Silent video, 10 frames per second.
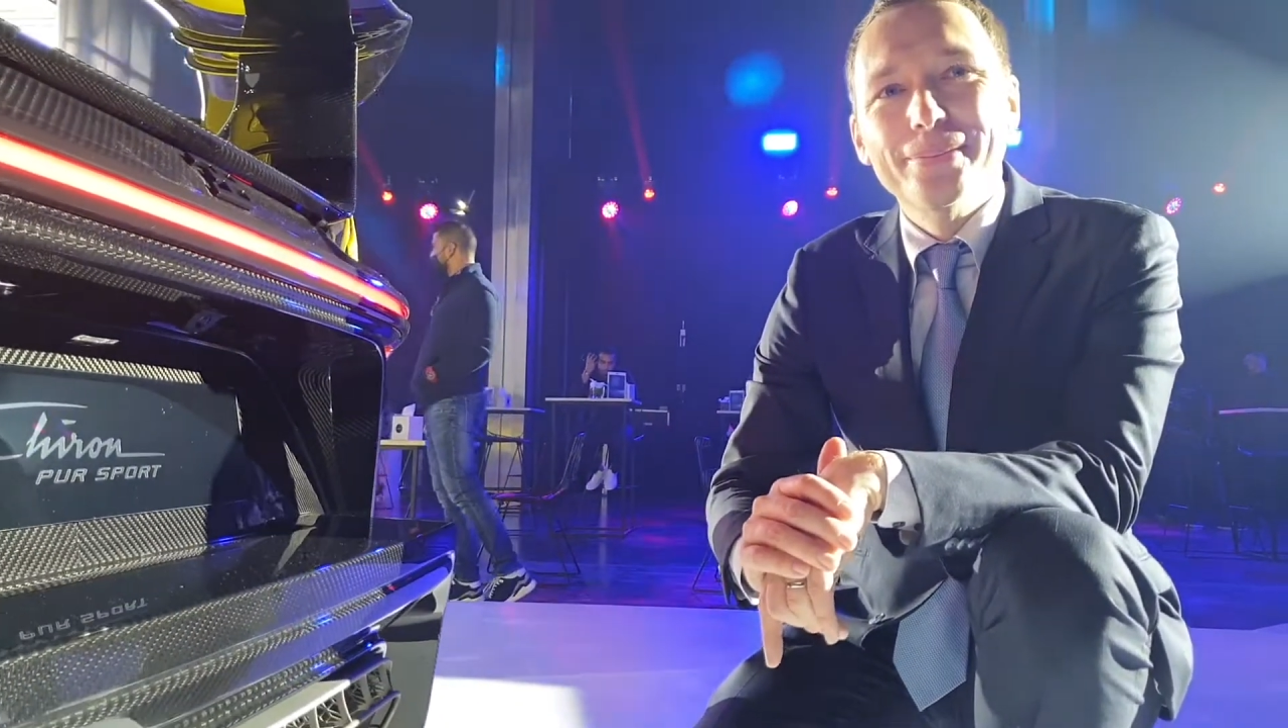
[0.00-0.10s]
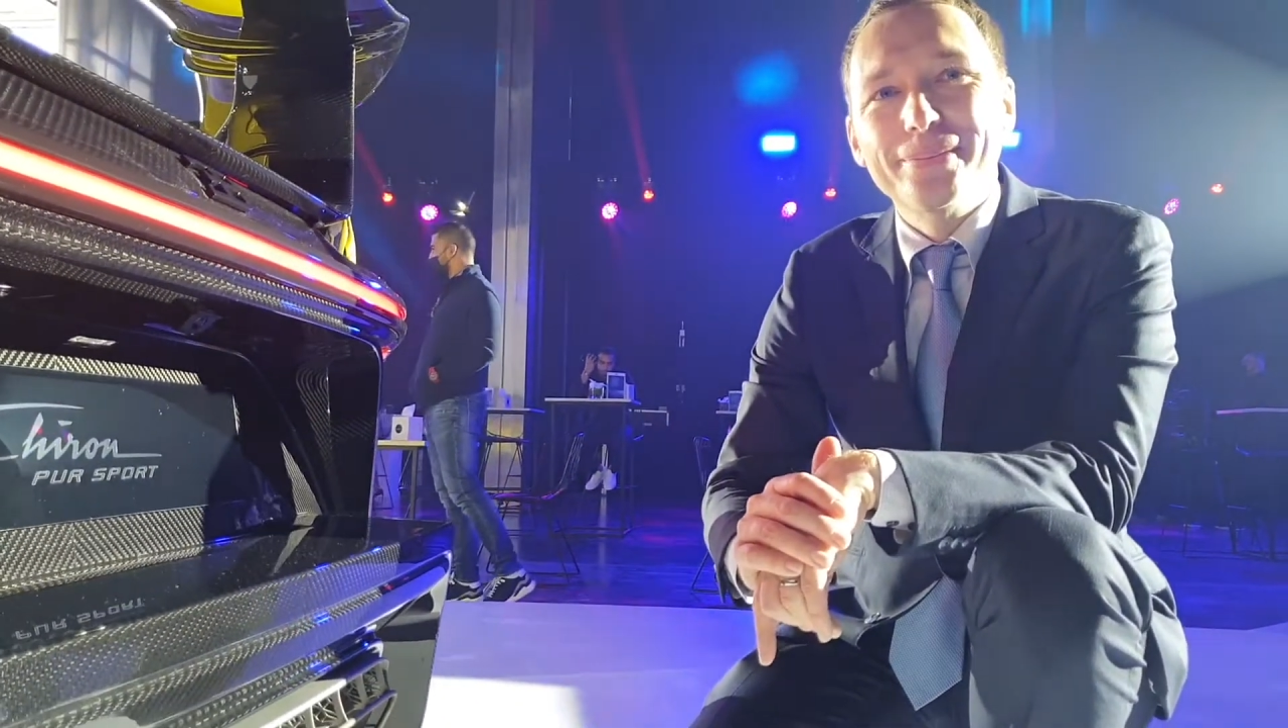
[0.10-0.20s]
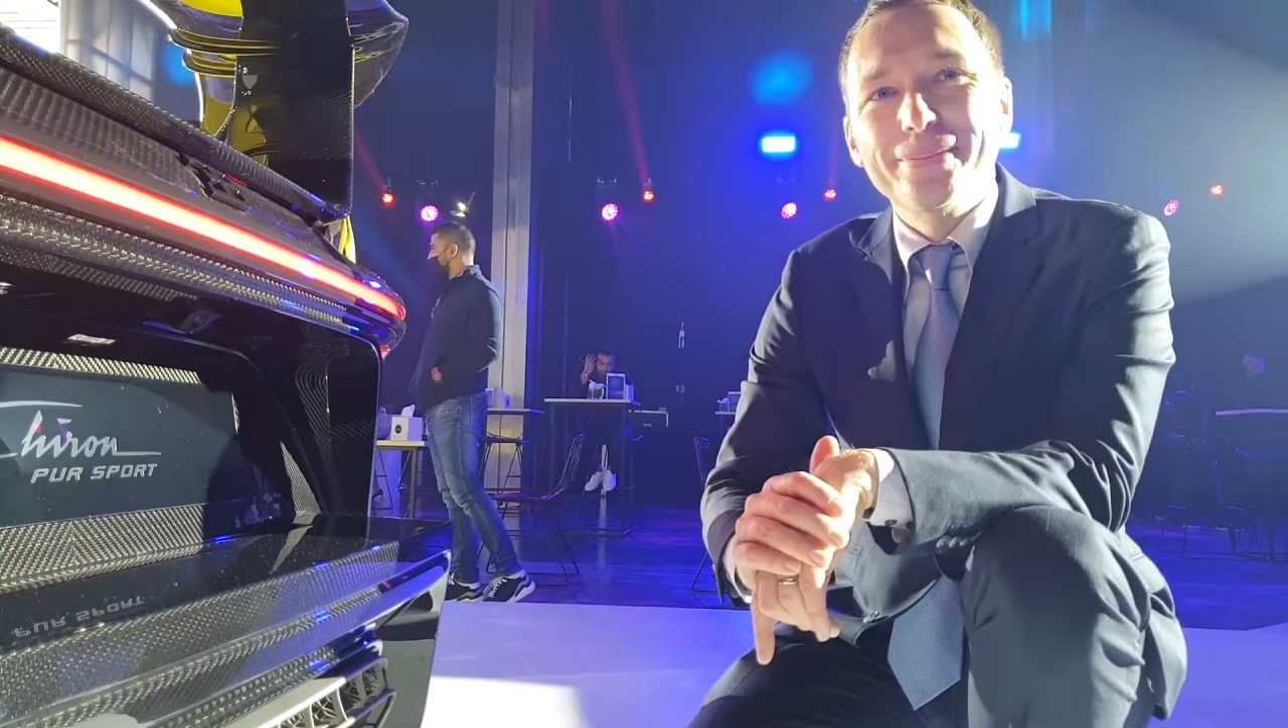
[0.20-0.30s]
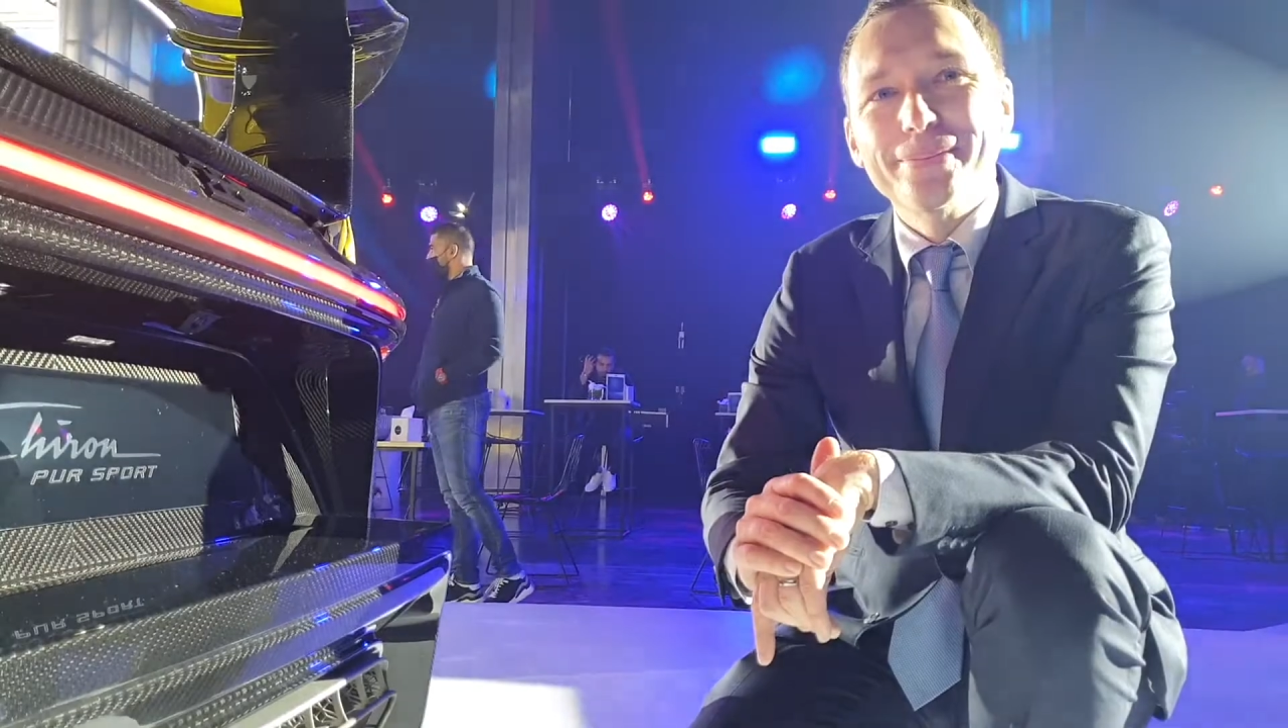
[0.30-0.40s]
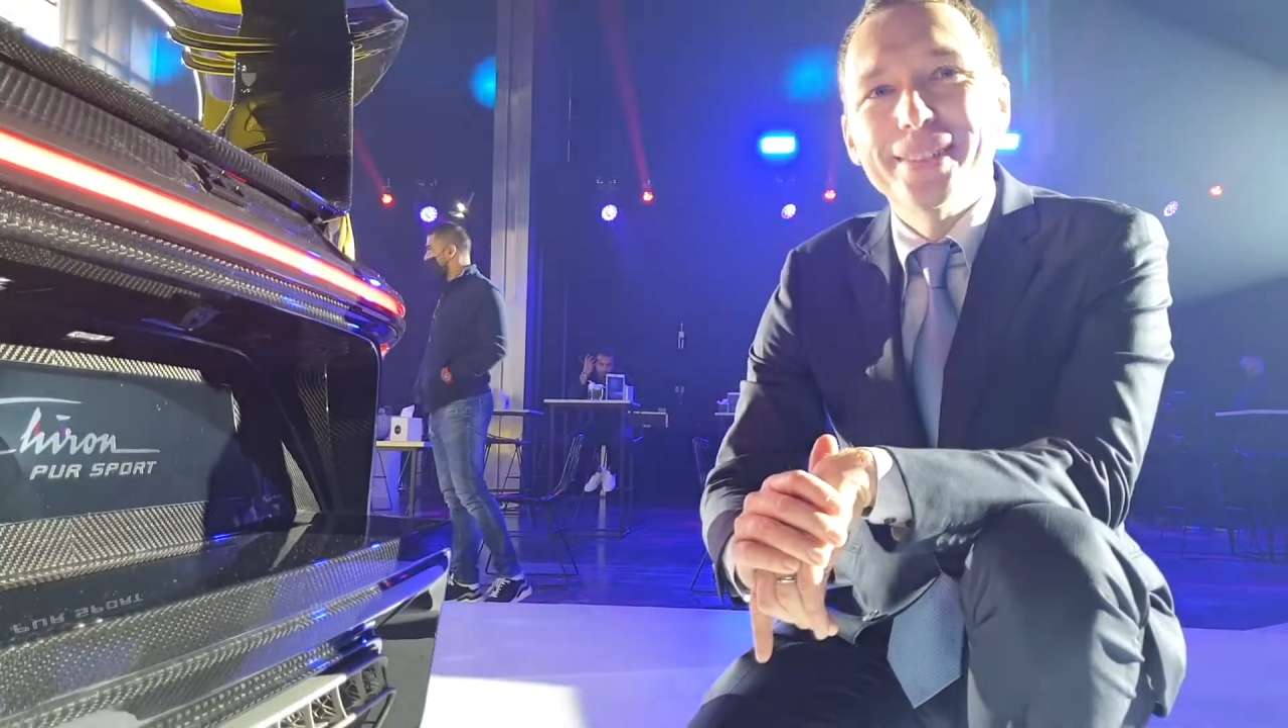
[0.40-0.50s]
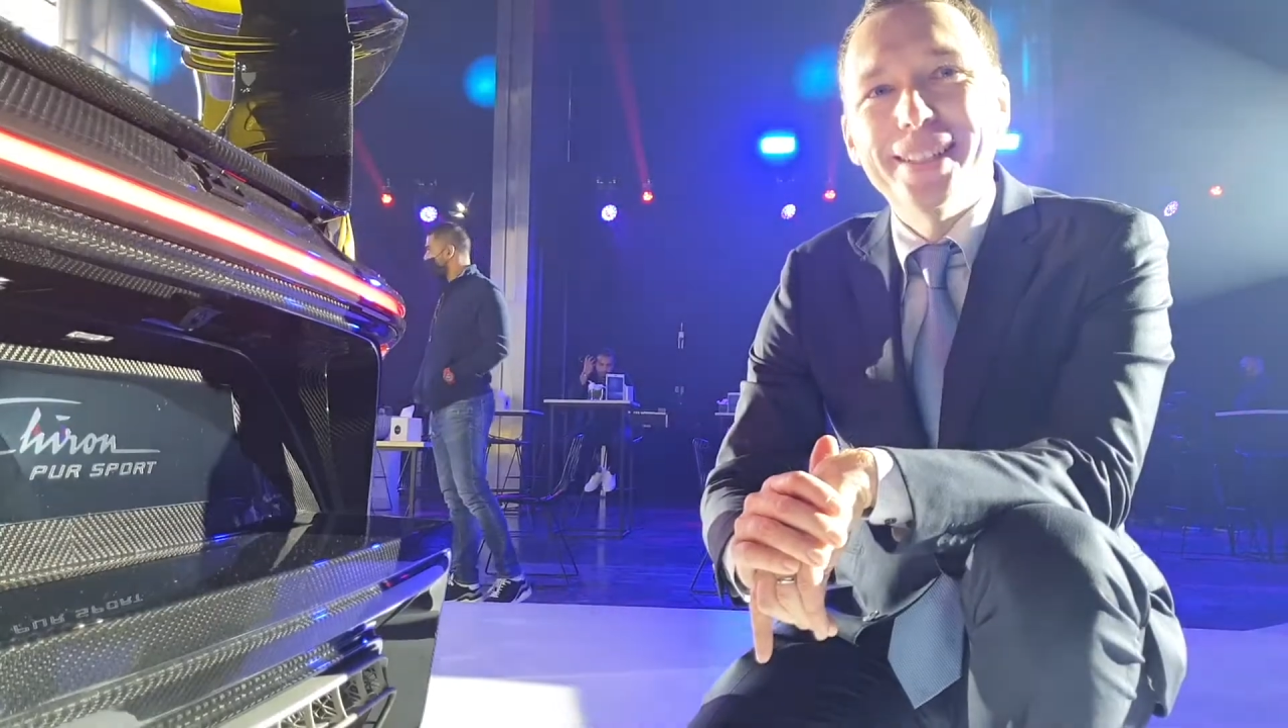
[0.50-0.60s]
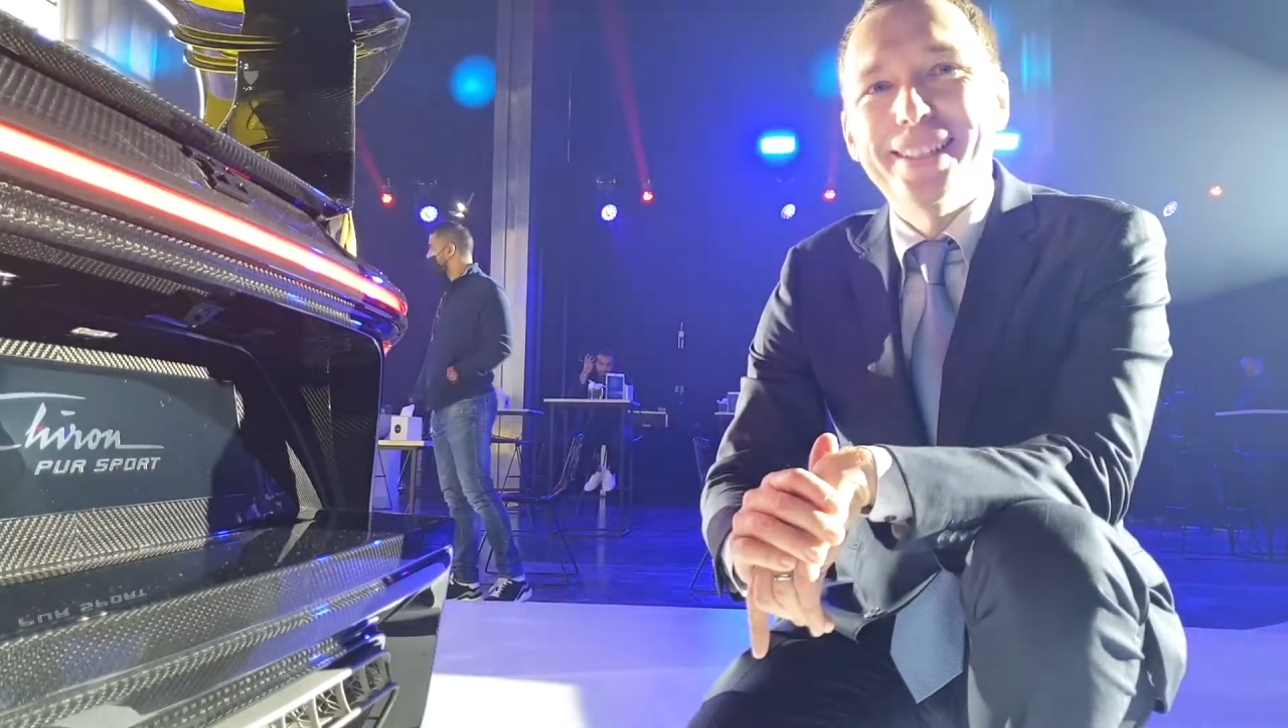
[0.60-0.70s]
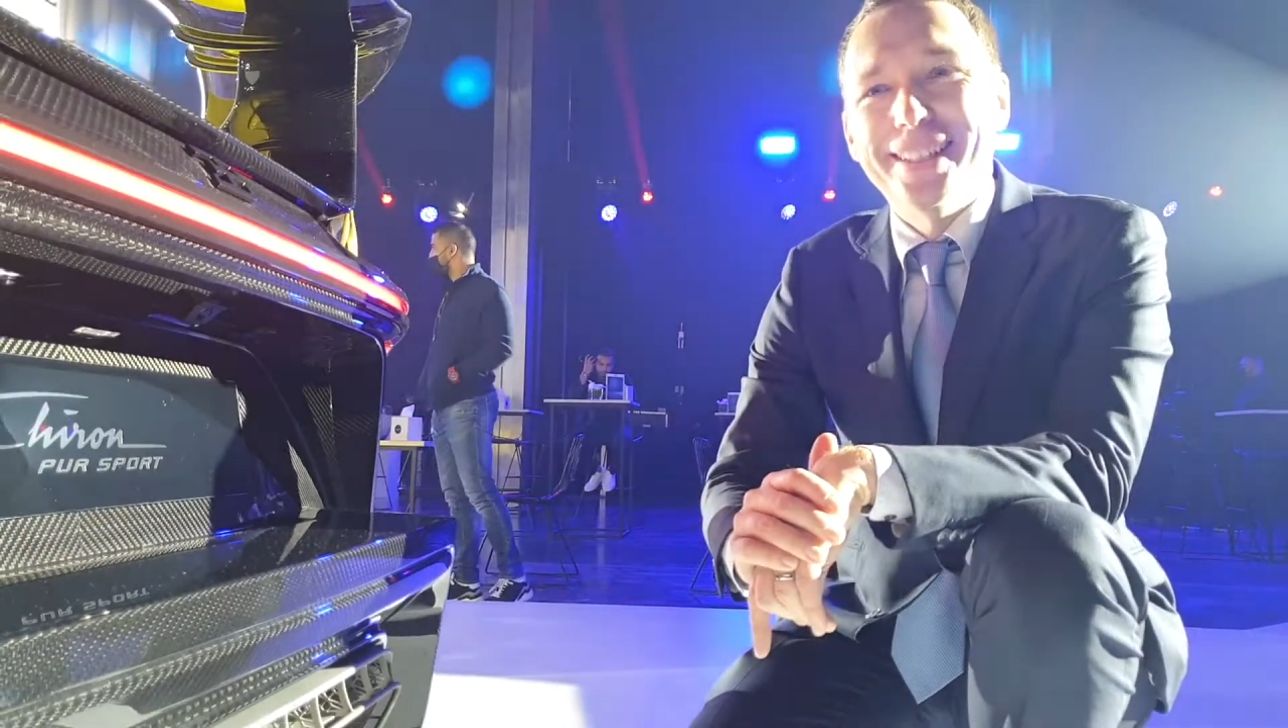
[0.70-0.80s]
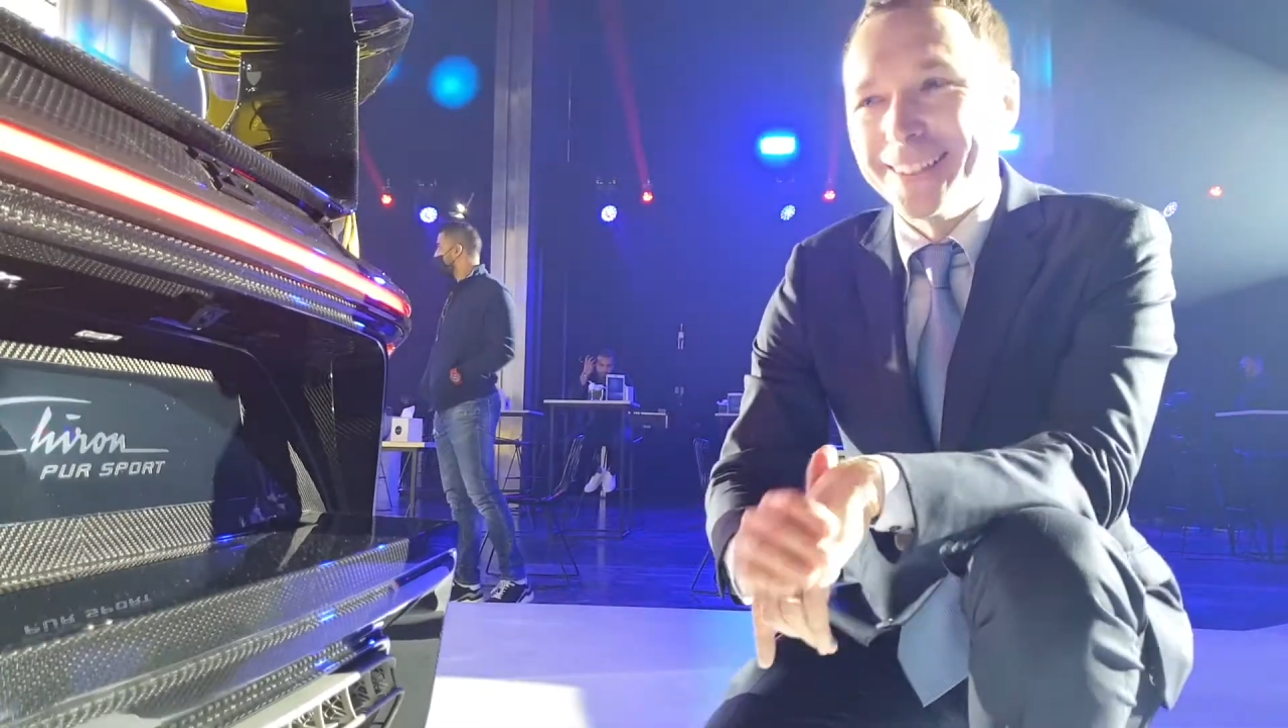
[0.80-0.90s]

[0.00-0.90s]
complex enough.